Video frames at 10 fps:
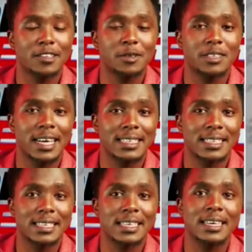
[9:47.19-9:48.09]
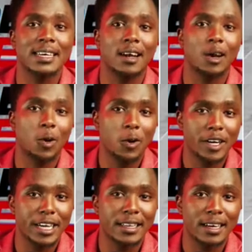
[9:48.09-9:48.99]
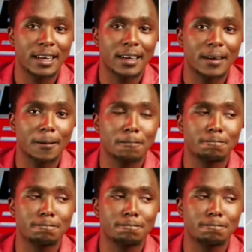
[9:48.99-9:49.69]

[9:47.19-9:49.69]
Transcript: I told you yesterday, lowering the